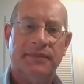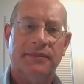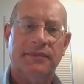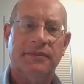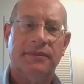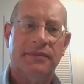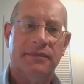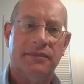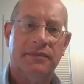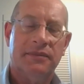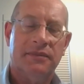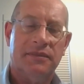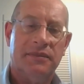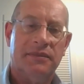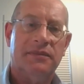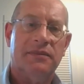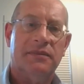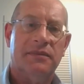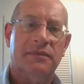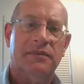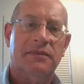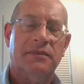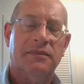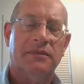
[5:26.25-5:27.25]

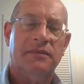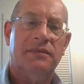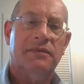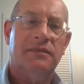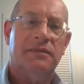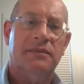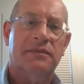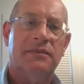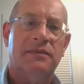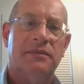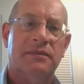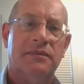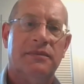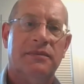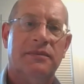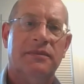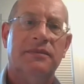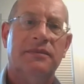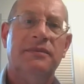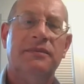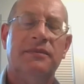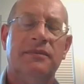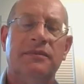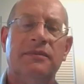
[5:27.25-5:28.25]

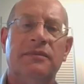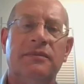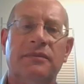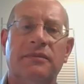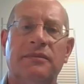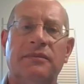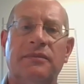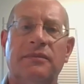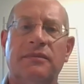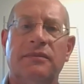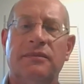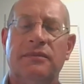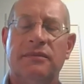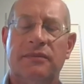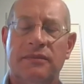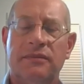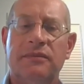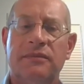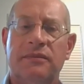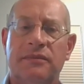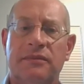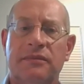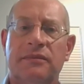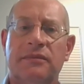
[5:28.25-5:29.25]

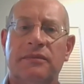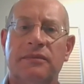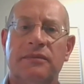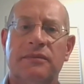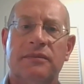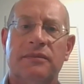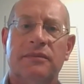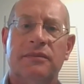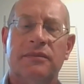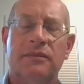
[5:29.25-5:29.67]
This person isn't speaking.